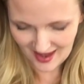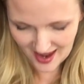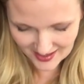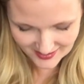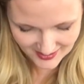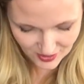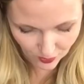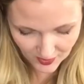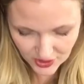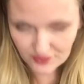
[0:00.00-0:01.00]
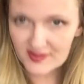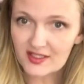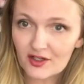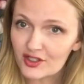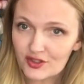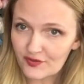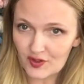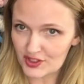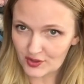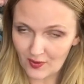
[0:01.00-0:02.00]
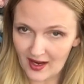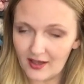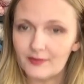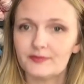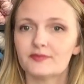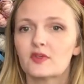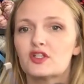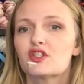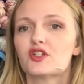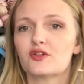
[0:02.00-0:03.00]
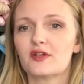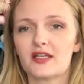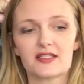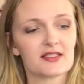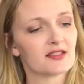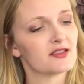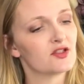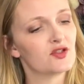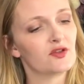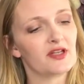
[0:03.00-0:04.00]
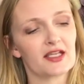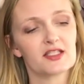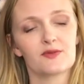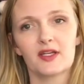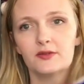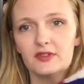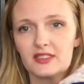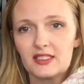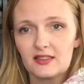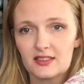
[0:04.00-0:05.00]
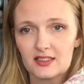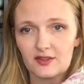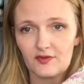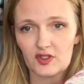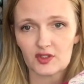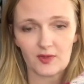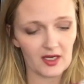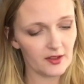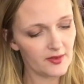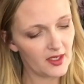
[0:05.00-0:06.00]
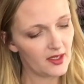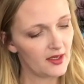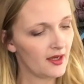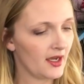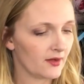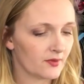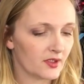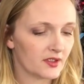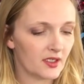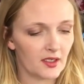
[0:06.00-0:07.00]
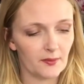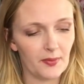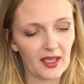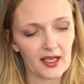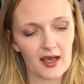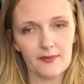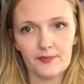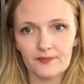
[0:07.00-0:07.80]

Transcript: And so once you've started your first square, what you do is to do your next one, let's say this is the first square, I would pick up